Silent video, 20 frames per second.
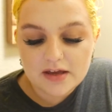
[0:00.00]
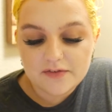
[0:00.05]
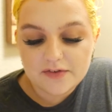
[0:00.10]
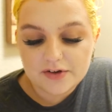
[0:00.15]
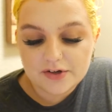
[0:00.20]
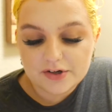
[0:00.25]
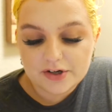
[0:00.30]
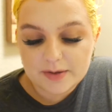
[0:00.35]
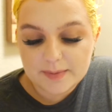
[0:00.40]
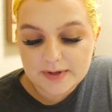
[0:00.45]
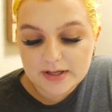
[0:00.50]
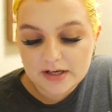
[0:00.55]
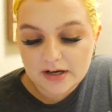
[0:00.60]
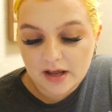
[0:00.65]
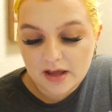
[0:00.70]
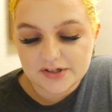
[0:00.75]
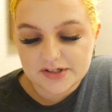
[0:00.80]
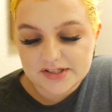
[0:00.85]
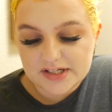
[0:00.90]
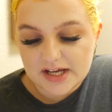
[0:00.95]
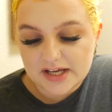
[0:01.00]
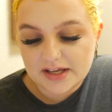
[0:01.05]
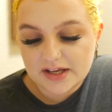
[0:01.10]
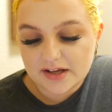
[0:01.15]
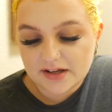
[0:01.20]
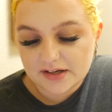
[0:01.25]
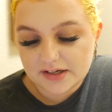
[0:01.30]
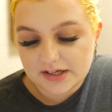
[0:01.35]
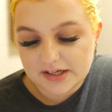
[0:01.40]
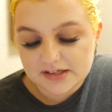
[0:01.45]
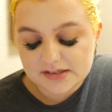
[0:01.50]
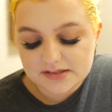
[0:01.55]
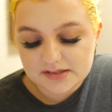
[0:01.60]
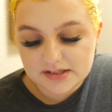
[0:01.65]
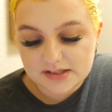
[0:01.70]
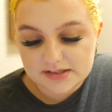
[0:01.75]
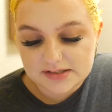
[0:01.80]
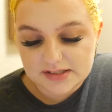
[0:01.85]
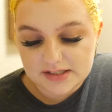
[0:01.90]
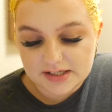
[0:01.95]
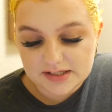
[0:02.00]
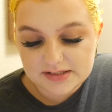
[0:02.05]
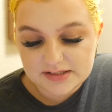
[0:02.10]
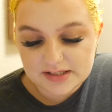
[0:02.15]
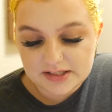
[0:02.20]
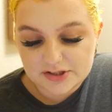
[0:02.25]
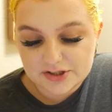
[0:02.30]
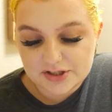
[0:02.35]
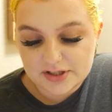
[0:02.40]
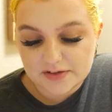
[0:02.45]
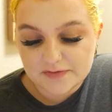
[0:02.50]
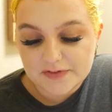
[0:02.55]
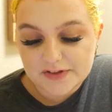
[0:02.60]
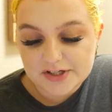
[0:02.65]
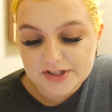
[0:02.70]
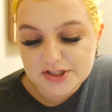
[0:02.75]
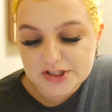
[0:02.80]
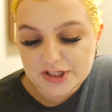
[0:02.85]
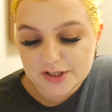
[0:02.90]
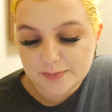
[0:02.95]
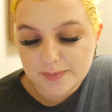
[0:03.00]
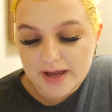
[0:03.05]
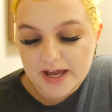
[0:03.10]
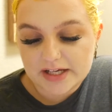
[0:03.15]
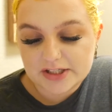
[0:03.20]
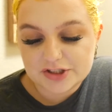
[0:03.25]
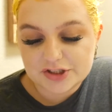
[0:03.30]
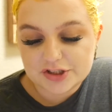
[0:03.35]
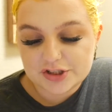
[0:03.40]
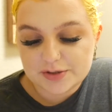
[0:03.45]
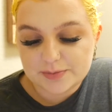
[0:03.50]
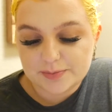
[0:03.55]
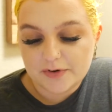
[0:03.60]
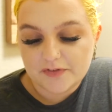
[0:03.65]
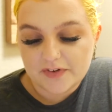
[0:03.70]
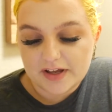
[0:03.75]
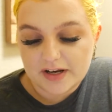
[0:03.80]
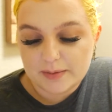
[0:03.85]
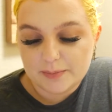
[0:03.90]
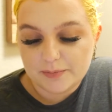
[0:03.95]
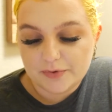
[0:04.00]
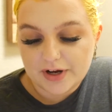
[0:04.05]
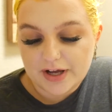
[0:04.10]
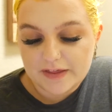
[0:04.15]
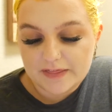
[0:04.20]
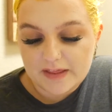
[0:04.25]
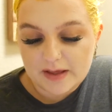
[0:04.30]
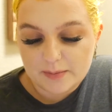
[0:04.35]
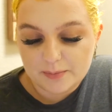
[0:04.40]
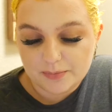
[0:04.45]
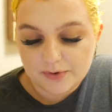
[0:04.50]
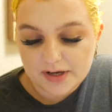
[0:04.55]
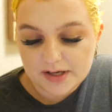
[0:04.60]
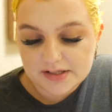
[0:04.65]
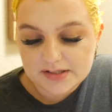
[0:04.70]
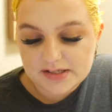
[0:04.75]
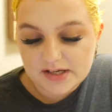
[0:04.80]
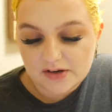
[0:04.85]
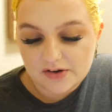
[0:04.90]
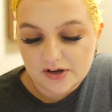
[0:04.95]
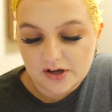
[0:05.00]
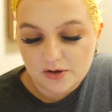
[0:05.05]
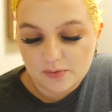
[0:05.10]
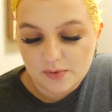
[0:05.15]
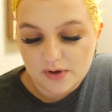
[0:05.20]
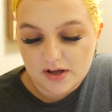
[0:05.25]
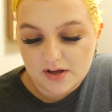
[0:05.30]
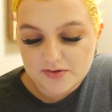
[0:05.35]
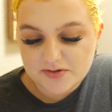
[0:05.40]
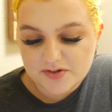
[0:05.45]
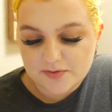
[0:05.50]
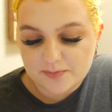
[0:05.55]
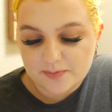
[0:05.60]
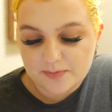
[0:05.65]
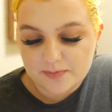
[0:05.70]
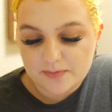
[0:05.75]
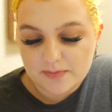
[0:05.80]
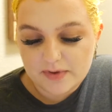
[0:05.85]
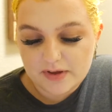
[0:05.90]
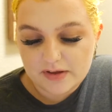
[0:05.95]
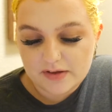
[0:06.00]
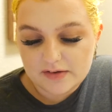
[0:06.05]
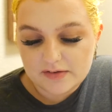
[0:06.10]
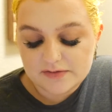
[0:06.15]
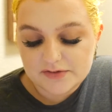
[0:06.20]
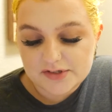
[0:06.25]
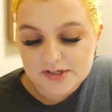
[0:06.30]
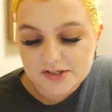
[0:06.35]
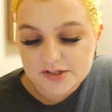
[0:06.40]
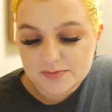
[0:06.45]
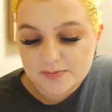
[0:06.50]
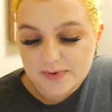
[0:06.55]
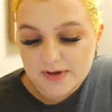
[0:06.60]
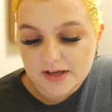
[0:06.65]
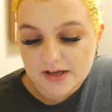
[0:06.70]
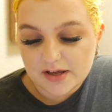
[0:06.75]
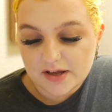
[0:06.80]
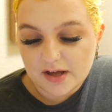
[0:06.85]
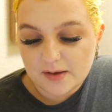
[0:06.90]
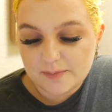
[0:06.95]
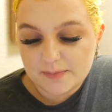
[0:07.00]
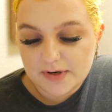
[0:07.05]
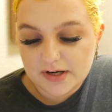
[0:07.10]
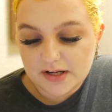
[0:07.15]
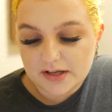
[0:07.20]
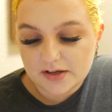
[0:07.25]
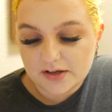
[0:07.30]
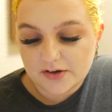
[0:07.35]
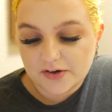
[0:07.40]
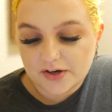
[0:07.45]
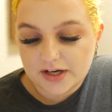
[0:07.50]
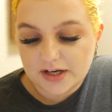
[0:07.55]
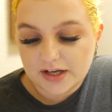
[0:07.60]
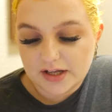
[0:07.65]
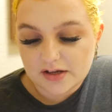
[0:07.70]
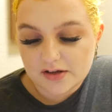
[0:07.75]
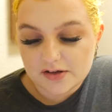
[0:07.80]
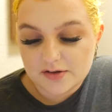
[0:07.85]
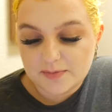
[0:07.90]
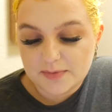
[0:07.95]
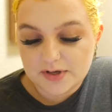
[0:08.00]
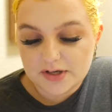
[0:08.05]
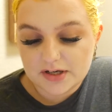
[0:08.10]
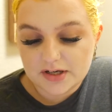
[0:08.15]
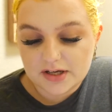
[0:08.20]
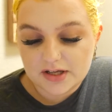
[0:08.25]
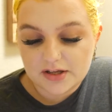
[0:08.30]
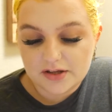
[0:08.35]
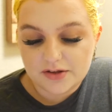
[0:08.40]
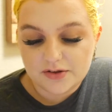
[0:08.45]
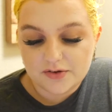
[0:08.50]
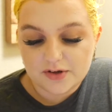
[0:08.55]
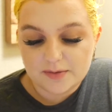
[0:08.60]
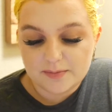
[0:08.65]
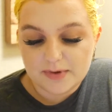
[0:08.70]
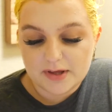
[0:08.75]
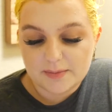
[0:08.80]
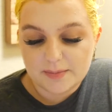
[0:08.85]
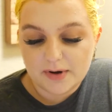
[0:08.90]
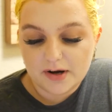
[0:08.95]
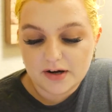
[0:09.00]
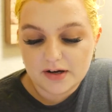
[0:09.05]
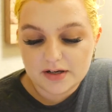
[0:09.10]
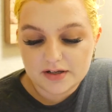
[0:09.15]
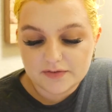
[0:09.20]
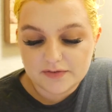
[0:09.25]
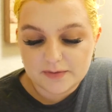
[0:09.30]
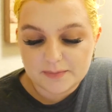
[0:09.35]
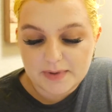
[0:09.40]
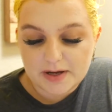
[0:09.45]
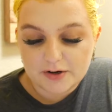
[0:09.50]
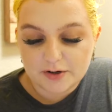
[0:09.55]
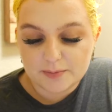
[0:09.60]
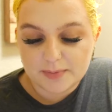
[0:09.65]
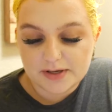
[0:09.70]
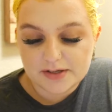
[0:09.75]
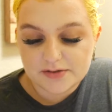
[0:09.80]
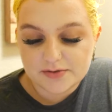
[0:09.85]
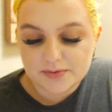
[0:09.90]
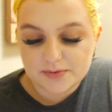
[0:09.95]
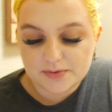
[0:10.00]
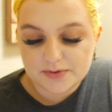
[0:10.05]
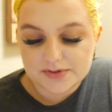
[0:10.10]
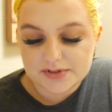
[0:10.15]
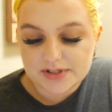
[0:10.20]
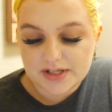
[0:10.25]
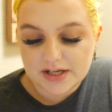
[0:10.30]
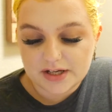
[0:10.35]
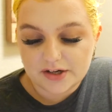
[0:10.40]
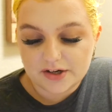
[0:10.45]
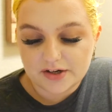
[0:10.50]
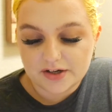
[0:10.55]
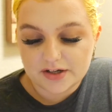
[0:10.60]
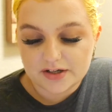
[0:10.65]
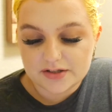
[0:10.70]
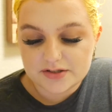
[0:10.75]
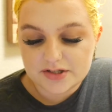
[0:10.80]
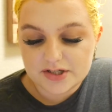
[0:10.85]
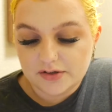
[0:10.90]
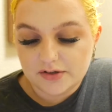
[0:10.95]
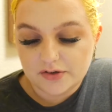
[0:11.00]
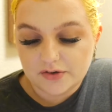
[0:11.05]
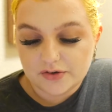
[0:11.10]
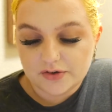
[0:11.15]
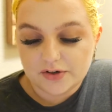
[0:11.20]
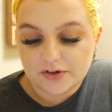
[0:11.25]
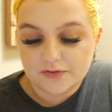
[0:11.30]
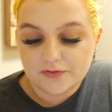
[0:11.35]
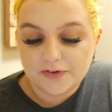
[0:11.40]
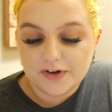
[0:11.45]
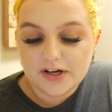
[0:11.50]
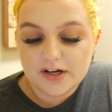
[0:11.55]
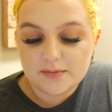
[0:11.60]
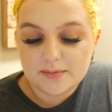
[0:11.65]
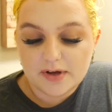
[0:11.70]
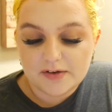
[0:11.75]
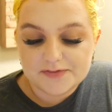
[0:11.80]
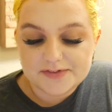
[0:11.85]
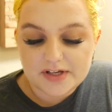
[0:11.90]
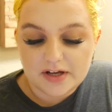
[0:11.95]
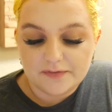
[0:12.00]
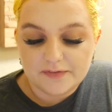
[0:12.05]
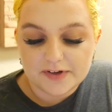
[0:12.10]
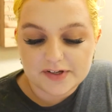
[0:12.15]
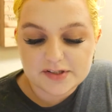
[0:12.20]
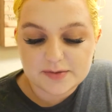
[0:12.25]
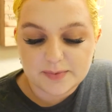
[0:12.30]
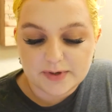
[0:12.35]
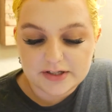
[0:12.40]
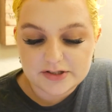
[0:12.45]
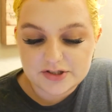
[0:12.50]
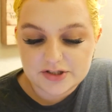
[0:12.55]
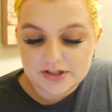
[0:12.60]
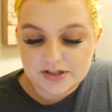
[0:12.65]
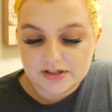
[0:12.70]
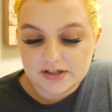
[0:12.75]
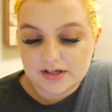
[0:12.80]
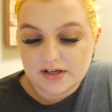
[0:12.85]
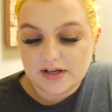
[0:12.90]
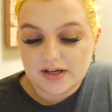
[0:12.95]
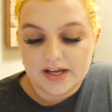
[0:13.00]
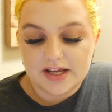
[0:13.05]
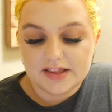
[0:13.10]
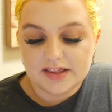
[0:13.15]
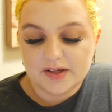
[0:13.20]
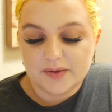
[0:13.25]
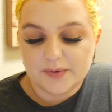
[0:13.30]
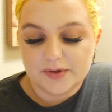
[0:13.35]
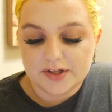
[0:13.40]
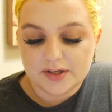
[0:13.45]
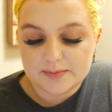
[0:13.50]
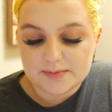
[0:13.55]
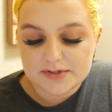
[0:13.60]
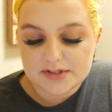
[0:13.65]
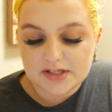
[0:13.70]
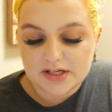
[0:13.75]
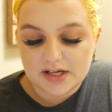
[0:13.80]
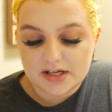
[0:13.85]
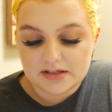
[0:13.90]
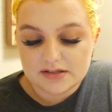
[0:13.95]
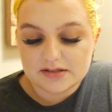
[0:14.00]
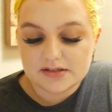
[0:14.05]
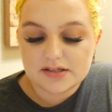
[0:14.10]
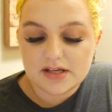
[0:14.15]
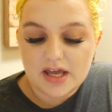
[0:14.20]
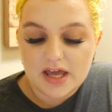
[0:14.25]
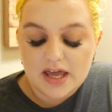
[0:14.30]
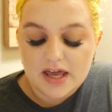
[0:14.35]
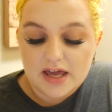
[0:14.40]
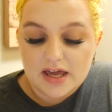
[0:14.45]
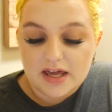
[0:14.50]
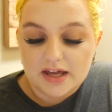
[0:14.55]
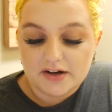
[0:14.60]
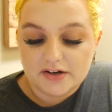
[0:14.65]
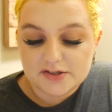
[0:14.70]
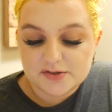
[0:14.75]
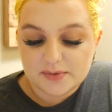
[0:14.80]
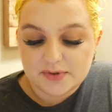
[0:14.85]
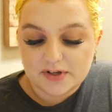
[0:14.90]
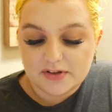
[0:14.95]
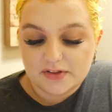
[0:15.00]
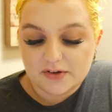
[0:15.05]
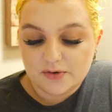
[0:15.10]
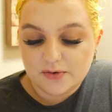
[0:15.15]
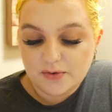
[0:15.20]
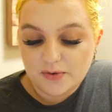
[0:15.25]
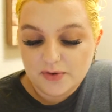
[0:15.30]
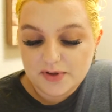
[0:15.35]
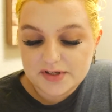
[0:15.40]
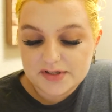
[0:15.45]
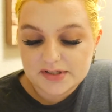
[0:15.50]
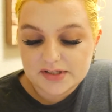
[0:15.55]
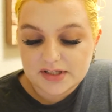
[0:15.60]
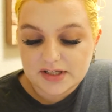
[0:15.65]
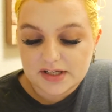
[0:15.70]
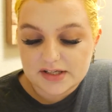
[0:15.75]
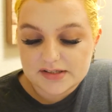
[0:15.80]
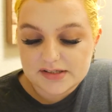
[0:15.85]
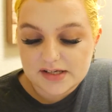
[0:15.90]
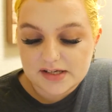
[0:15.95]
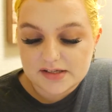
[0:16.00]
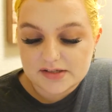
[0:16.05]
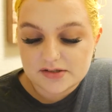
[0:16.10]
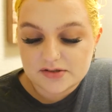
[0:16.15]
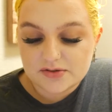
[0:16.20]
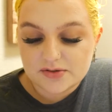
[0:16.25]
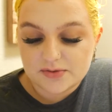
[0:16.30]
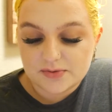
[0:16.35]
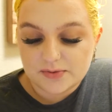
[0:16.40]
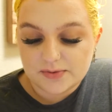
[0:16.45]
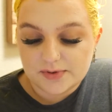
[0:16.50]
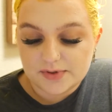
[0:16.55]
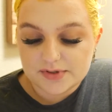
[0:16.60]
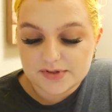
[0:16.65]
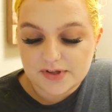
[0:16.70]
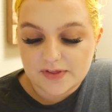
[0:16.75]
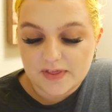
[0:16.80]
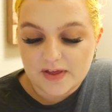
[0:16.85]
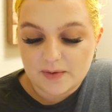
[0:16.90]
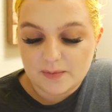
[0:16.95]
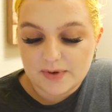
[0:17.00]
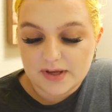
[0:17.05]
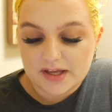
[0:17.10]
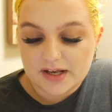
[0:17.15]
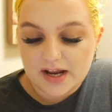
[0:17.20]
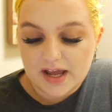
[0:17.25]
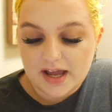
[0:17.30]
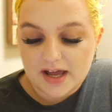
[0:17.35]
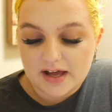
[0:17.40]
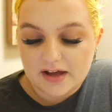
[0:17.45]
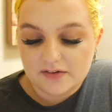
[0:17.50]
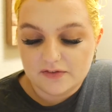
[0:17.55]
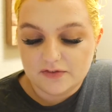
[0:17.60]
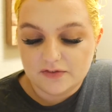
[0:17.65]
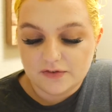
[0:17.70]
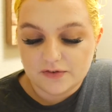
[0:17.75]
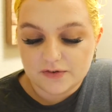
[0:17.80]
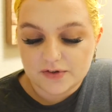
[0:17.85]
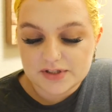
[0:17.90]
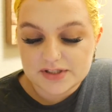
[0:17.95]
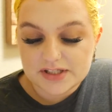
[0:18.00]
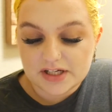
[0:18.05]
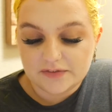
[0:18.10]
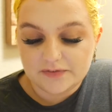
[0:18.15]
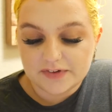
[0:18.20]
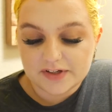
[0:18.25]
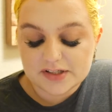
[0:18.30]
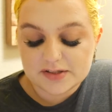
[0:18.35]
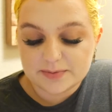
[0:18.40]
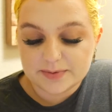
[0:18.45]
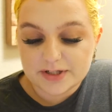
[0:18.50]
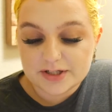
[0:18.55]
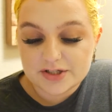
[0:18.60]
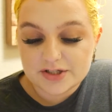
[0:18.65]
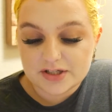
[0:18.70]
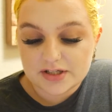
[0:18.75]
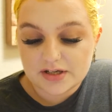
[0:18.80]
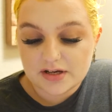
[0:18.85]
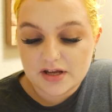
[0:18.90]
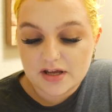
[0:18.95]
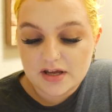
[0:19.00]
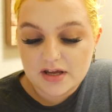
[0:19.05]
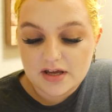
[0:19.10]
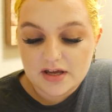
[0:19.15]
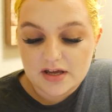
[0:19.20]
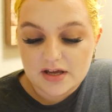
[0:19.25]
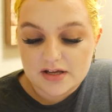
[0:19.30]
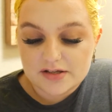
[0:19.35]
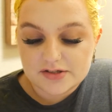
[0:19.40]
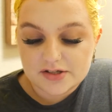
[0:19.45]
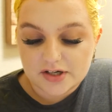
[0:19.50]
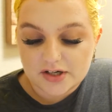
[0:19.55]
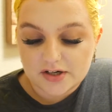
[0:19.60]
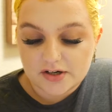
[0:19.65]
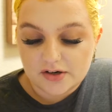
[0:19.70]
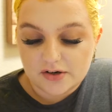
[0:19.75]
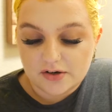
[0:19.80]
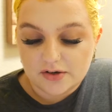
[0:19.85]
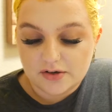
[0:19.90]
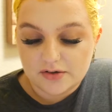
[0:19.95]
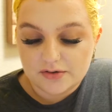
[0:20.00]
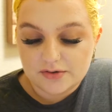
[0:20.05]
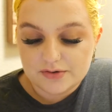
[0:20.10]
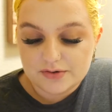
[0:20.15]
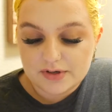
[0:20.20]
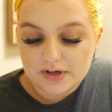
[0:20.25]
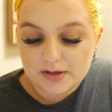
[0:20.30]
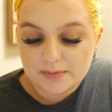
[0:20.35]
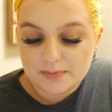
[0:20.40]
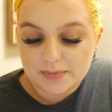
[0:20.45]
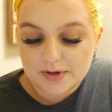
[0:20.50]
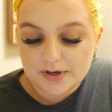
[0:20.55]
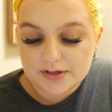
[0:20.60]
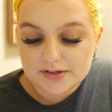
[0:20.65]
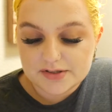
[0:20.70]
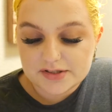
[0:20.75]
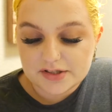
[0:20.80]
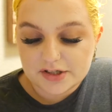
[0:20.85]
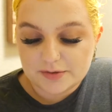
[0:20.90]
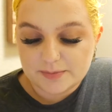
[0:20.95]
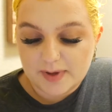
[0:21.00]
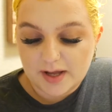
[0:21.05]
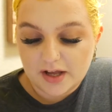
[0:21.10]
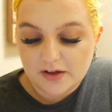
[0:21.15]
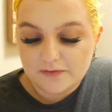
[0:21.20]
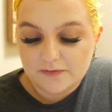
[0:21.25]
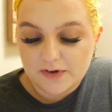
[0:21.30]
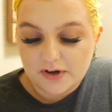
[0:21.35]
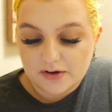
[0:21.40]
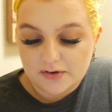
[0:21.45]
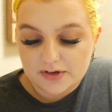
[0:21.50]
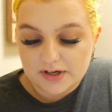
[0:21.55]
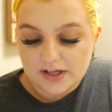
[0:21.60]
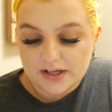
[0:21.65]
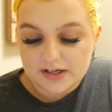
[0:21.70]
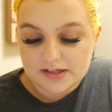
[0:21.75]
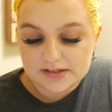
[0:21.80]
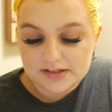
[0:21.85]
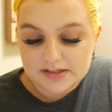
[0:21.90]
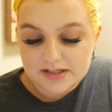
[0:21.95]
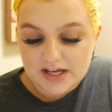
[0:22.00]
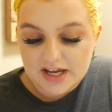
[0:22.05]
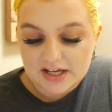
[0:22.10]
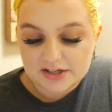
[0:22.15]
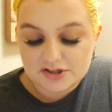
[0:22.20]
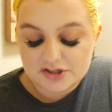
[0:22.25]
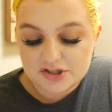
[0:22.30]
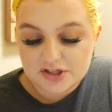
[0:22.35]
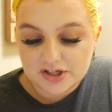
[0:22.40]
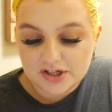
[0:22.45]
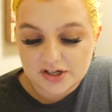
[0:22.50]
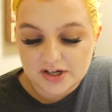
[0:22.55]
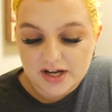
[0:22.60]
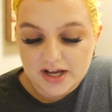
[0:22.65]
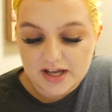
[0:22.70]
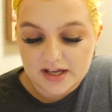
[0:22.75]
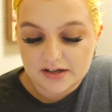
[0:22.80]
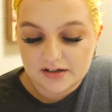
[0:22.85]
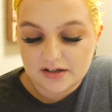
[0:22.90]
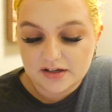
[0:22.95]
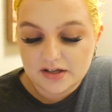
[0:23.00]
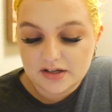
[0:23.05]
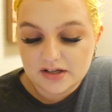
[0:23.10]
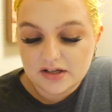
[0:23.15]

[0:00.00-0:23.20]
You know what I mean? Good Dye Young is an extension of their shared passion to provide a brand that breaks down all walls of just being a company and creating a community you can be a part of, empowered by tools that encourage your freedom of self-expression. Hayley Williams says, "Here's one of the coolest and easiest tools that we can have for self-expression. It's our own personal megaphone and it's attached to your head.